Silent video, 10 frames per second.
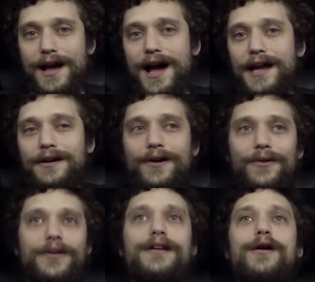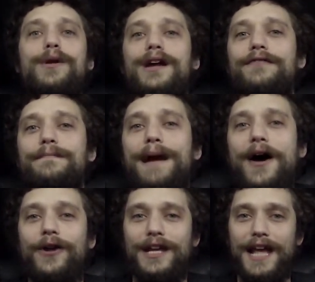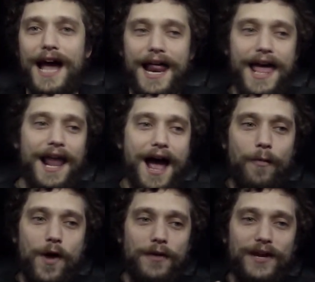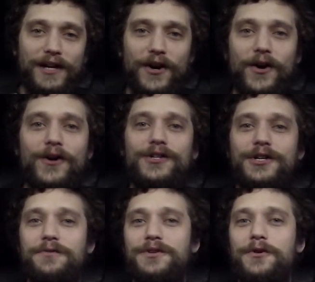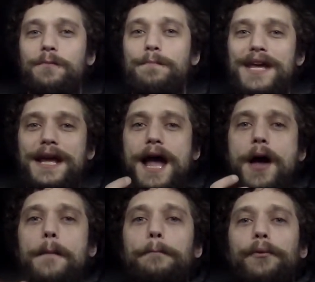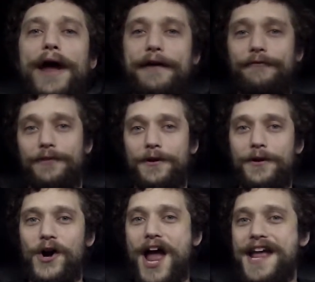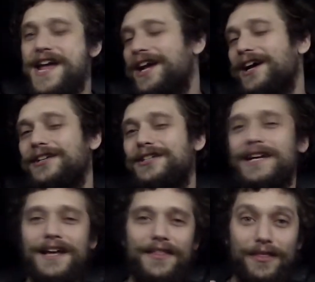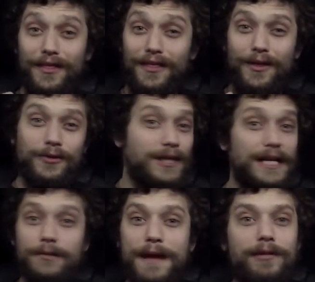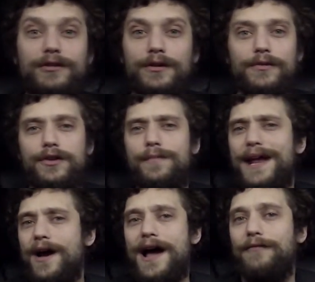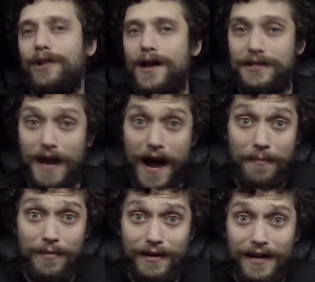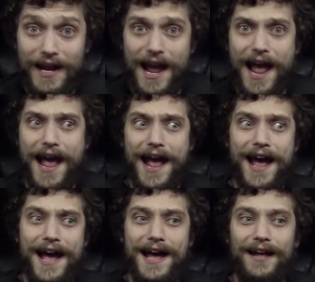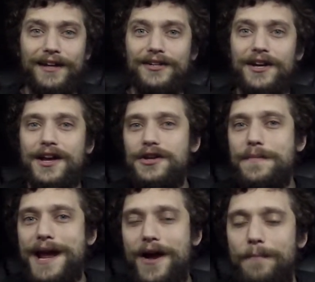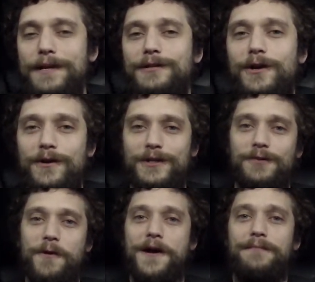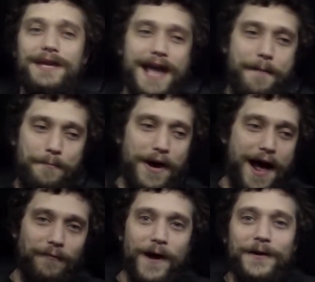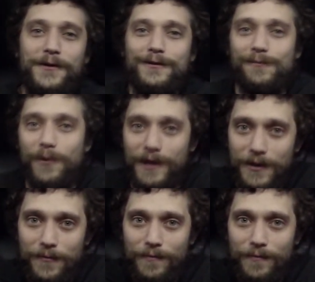I don't know enough about it yet. And I want to encourage you to be brave, right? Because those things may be true. You may not have a lot of time. And you may not be as good as you want to be yet. But I've got news for you.